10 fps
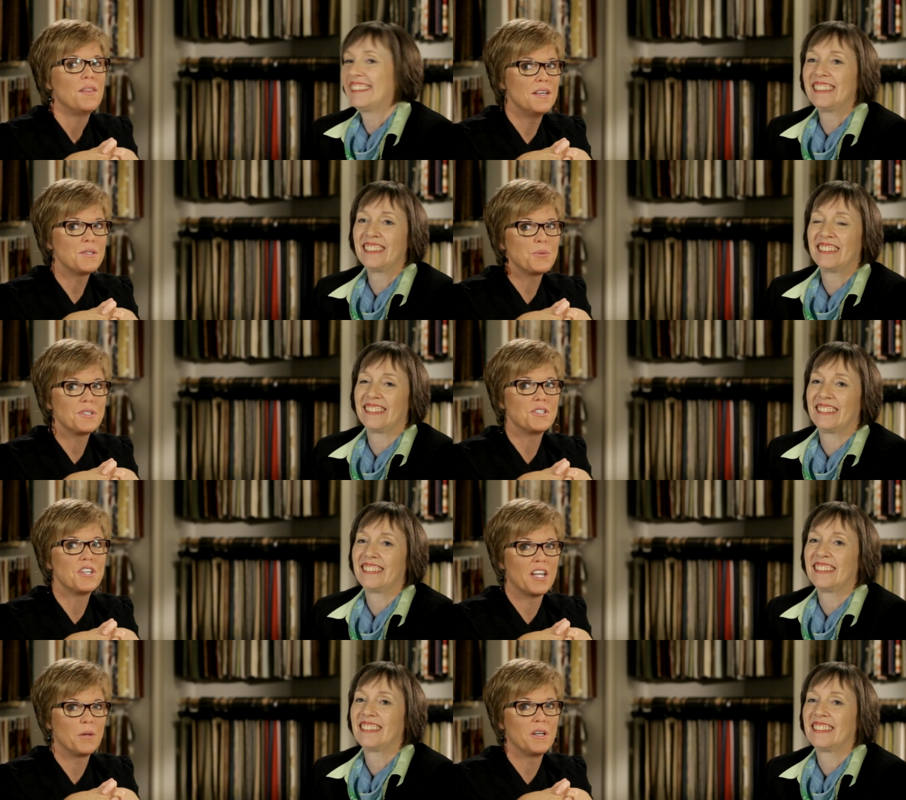Speaker 1: this was a
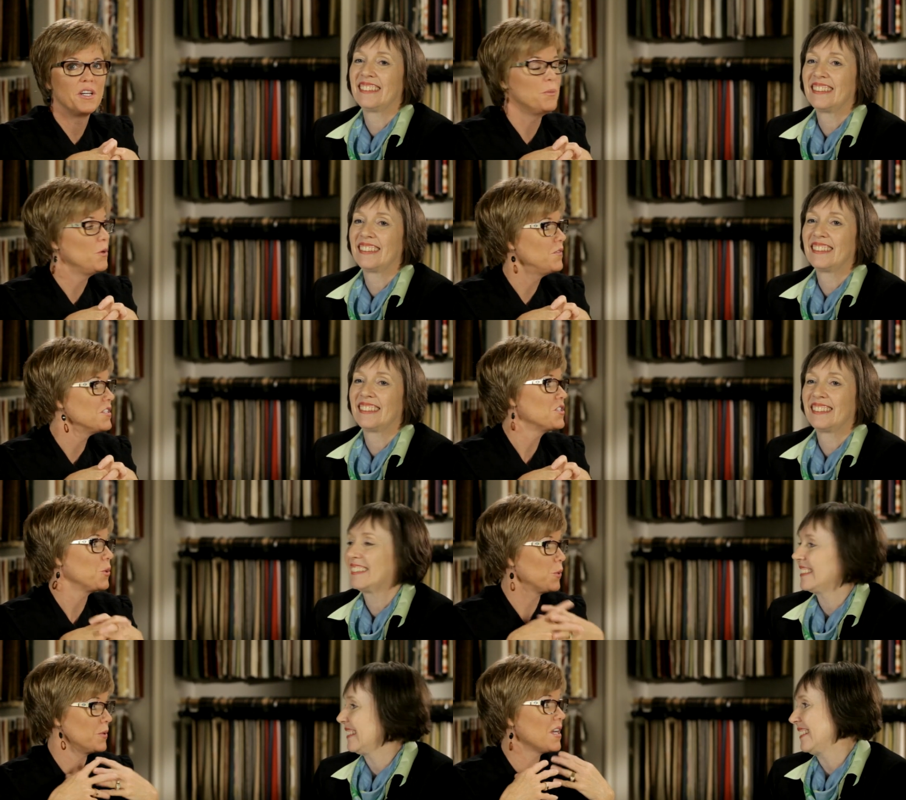gentleman who moved
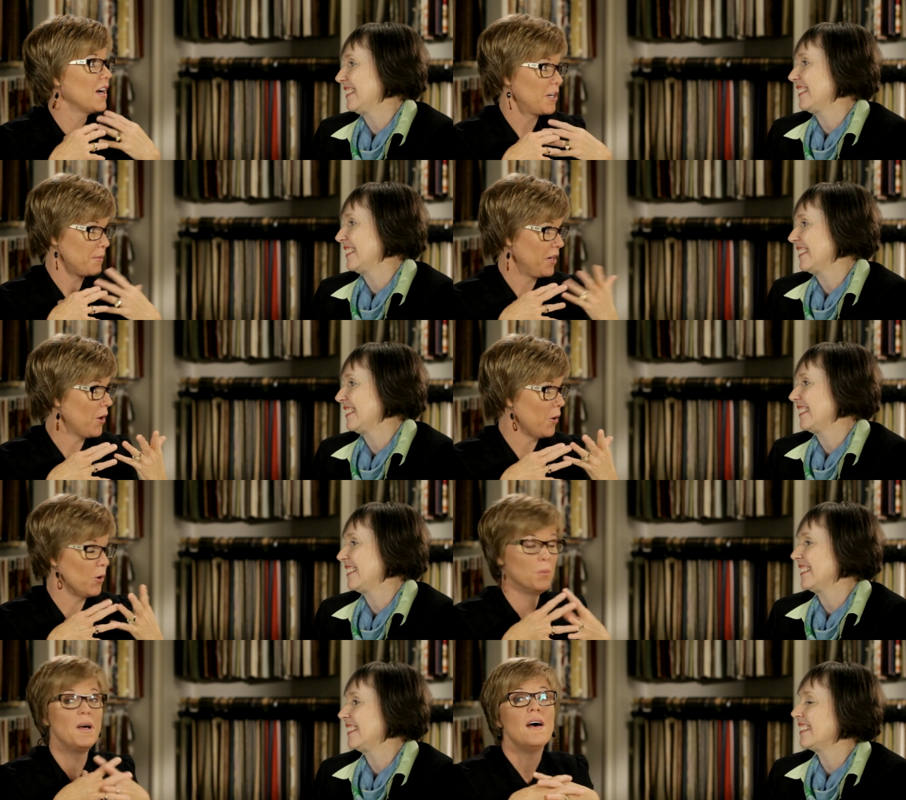into a retirement
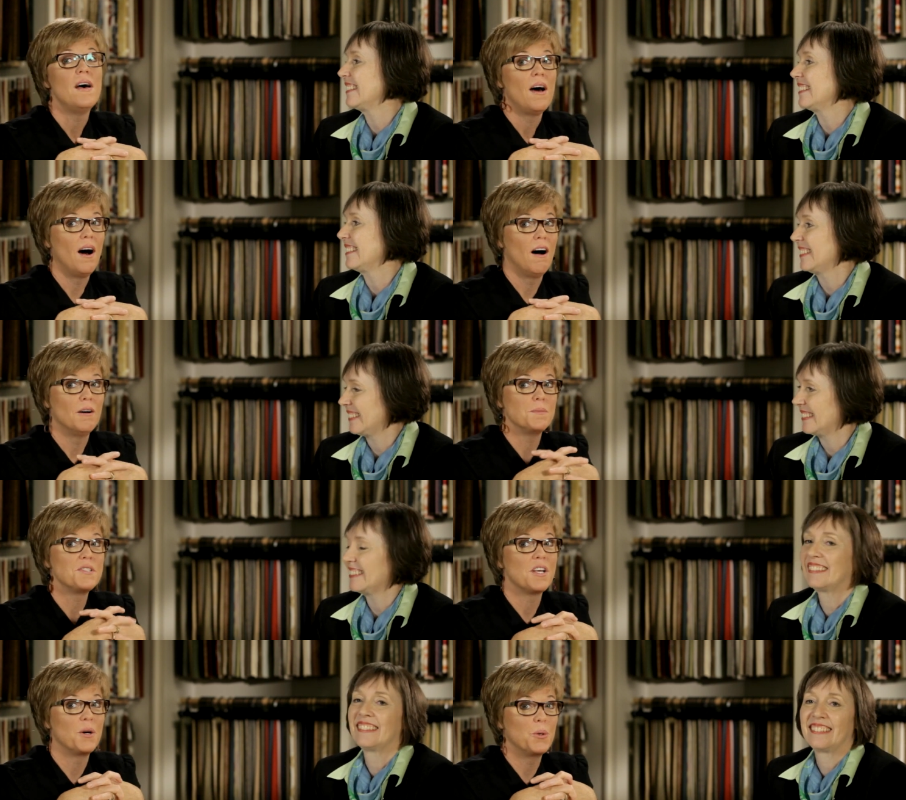home. Um,
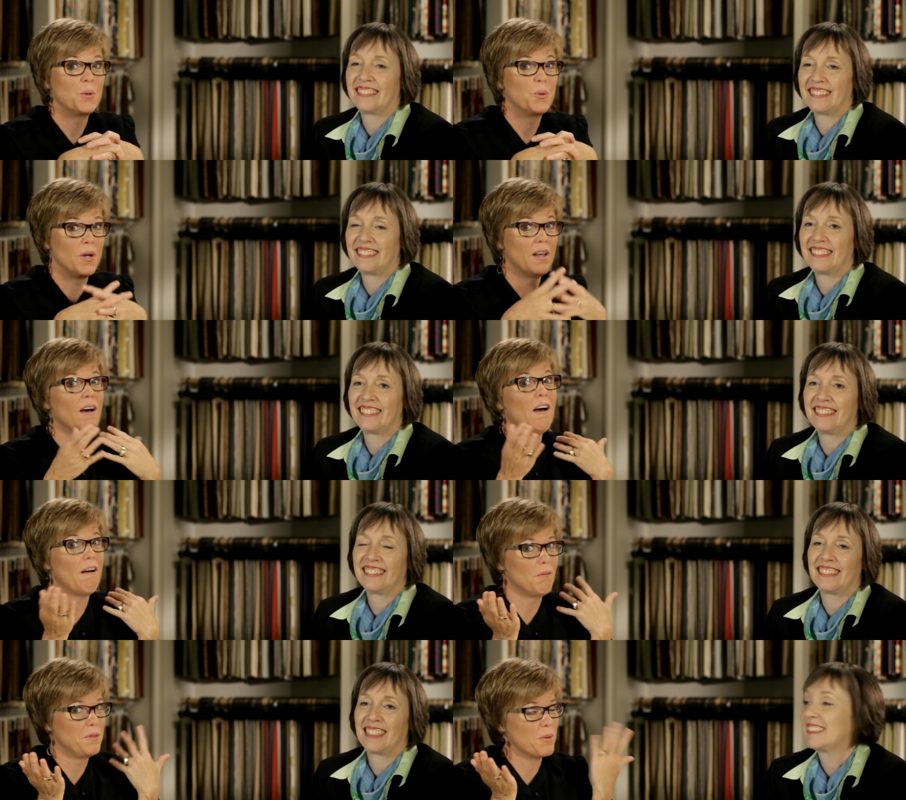so
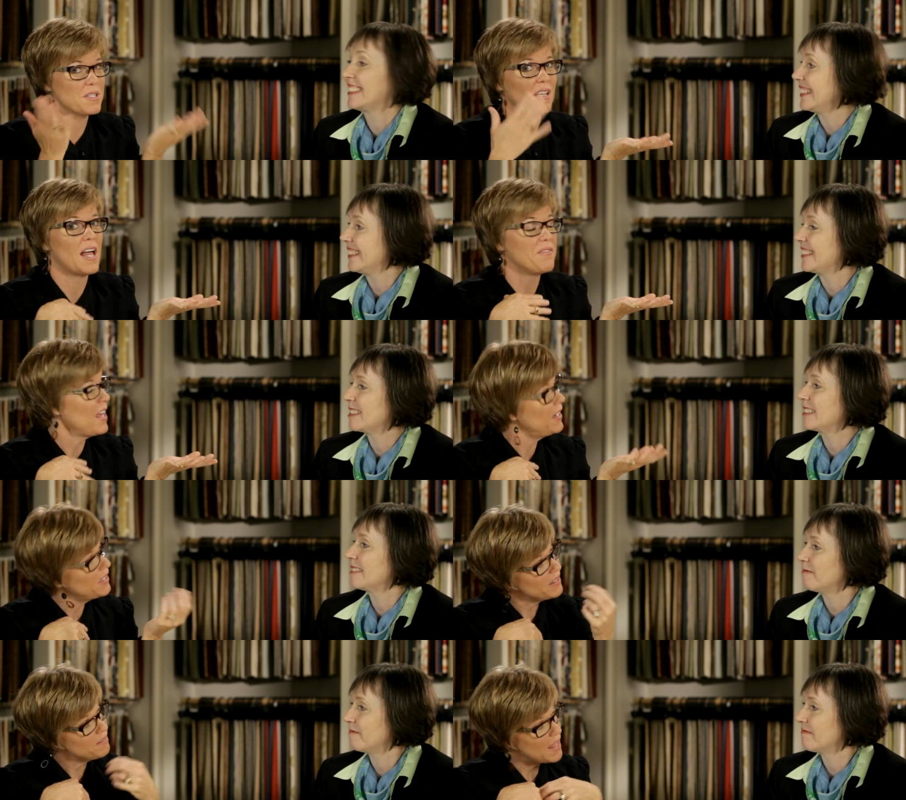uh, there was a lot of
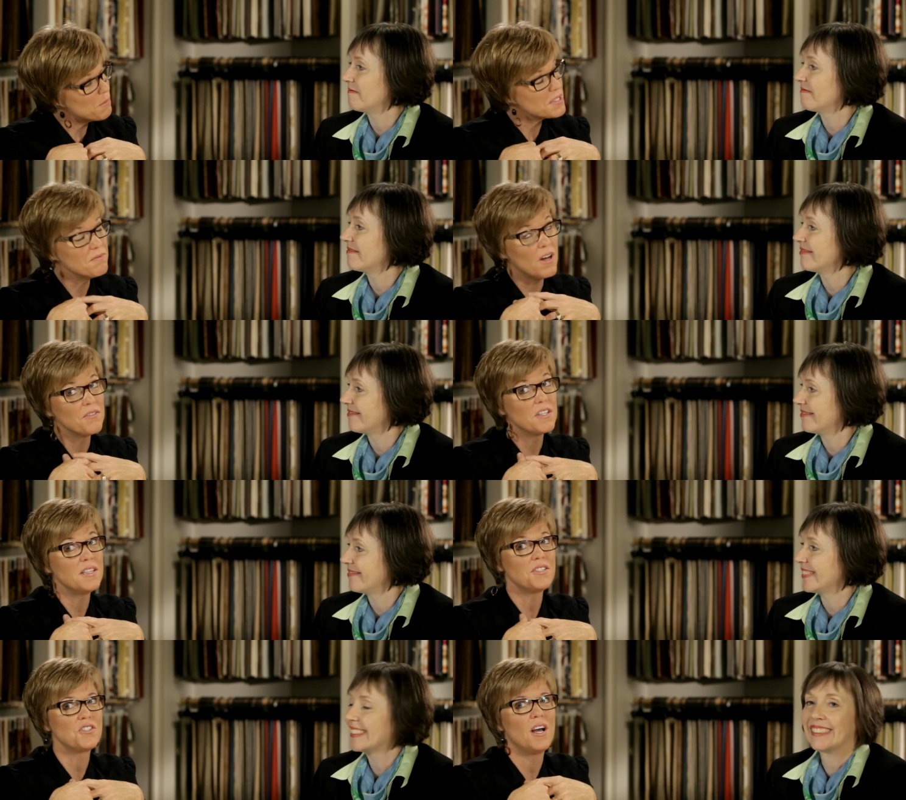editing that was involved
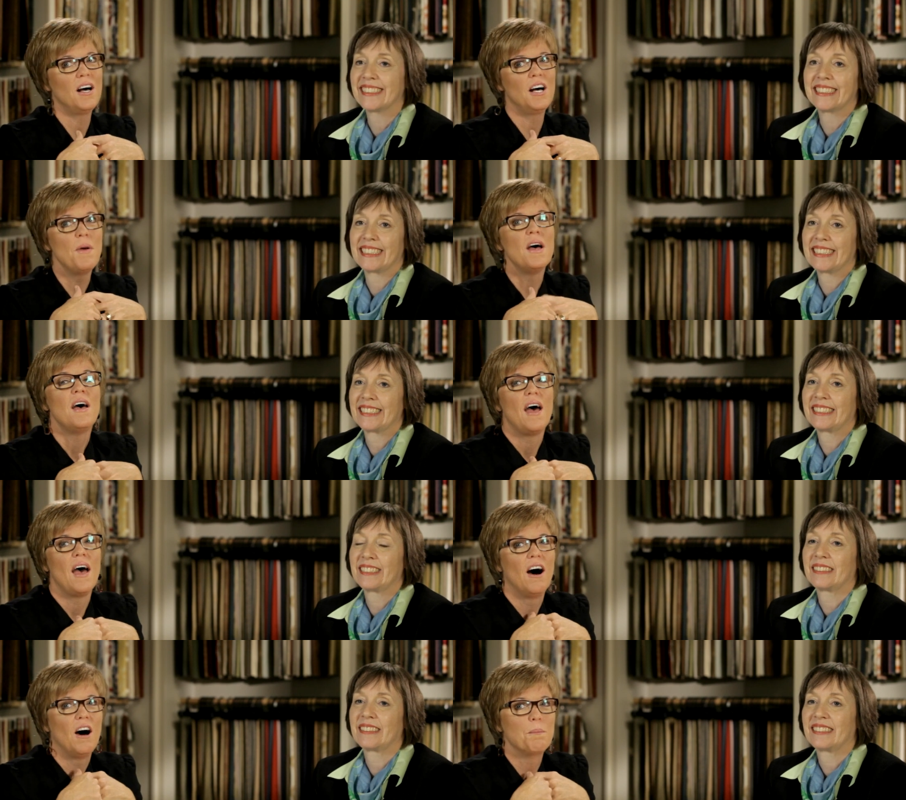in this job,
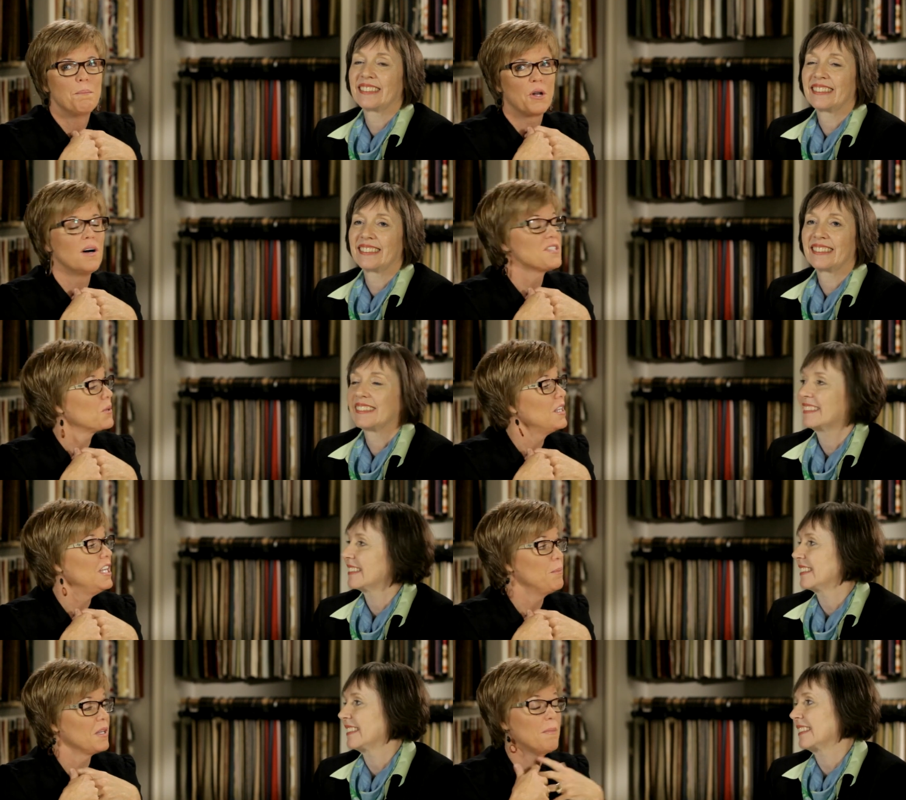um, but also
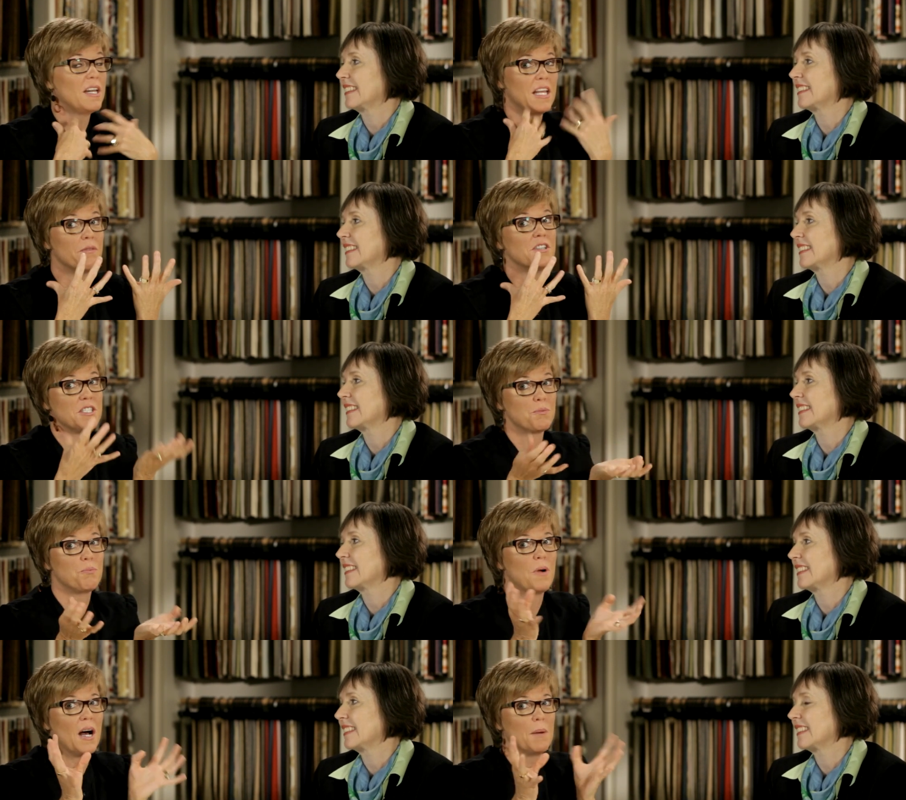keeping many of his
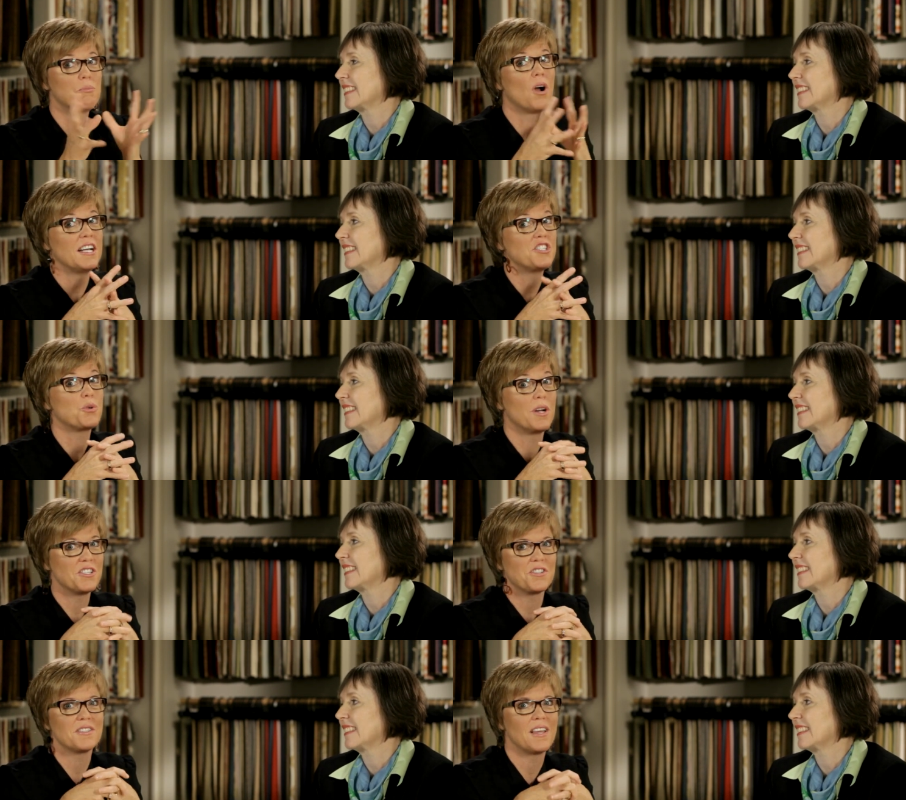uh, prized
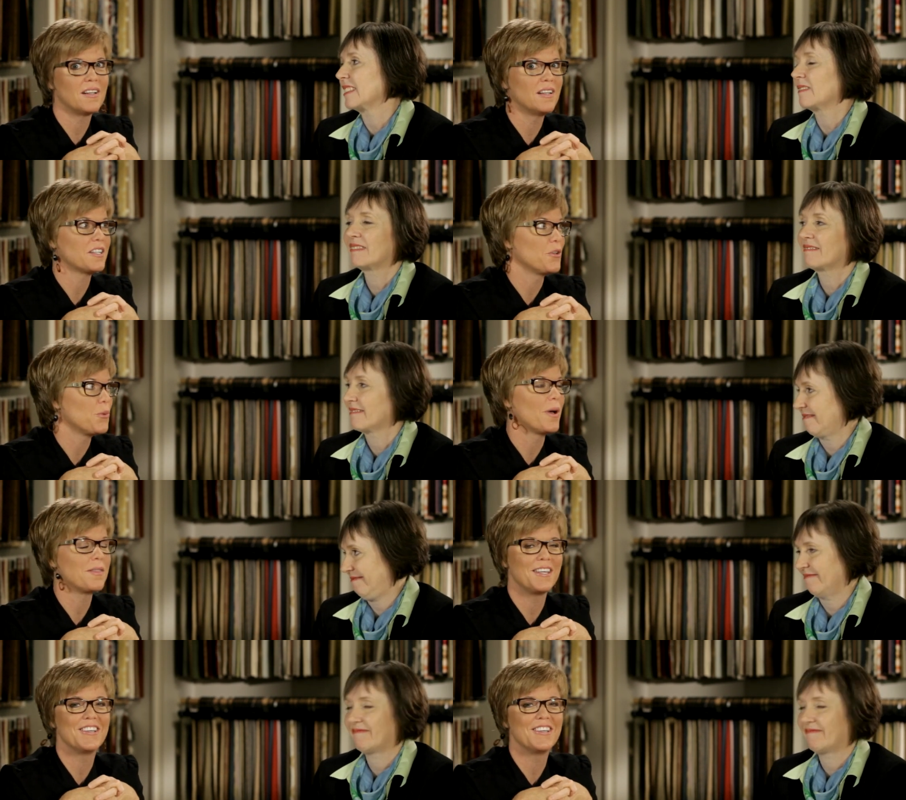treasures that he collected throughout the